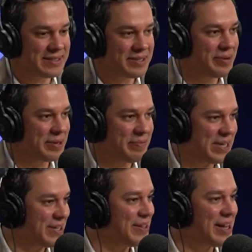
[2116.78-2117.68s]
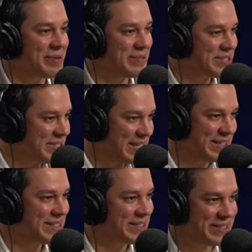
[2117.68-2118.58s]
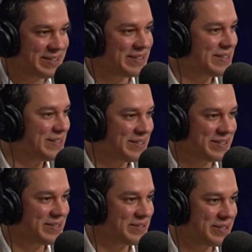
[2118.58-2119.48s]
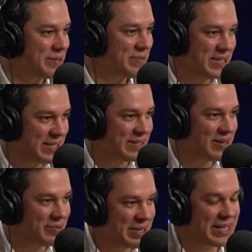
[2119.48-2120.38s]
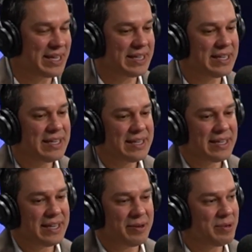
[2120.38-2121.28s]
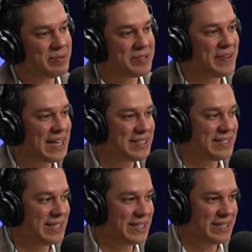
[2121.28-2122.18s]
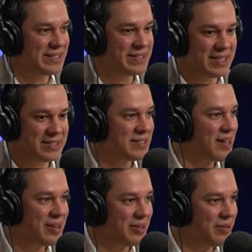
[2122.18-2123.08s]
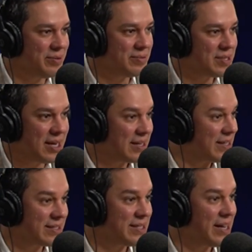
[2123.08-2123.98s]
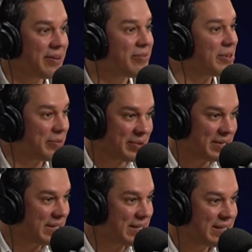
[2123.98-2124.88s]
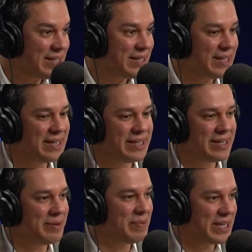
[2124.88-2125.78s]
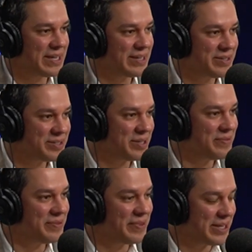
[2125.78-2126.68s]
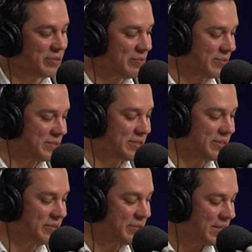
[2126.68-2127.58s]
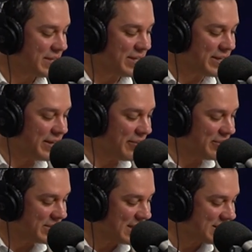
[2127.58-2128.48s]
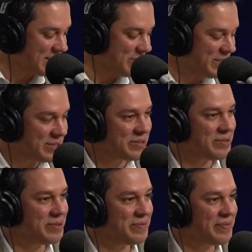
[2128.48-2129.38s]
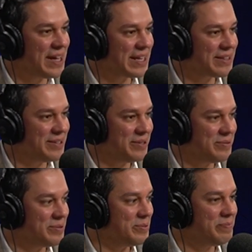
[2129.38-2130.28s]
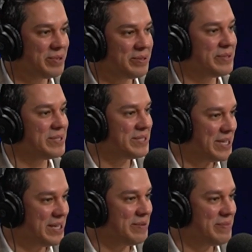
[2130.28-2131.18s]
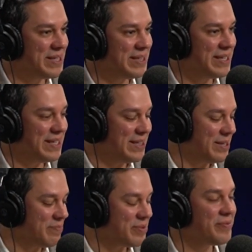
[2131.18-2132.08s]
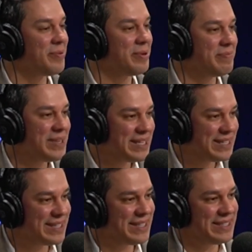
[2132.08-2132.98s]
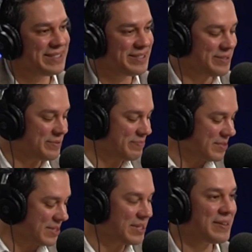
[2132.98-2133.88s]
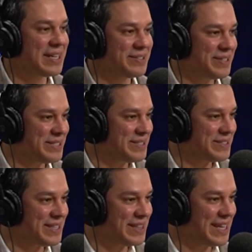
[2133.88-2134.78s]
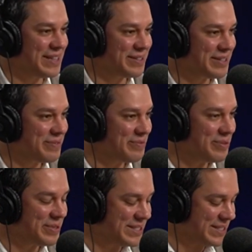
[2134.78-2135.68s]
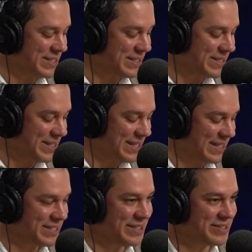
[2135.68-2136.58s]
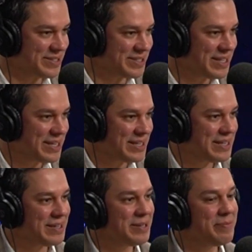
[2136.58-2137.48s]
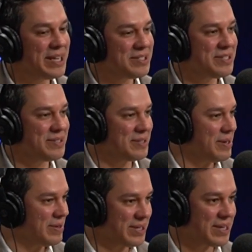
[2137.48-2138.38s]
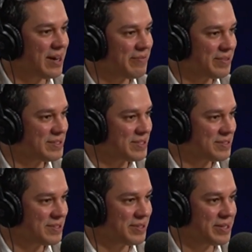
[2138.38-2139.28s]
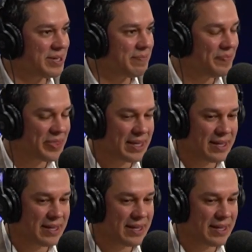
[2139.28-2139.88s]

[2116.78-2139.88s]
She's going to make a lot of mistakes, and she's going to be needed all weekend. And what was fascinating is I saw you talking to everyone and making yourself available. So another testament to the fact that you do build a team and they perform. So congratulations on that. Looking forward to next year's. You mentioned going to conferences to learn.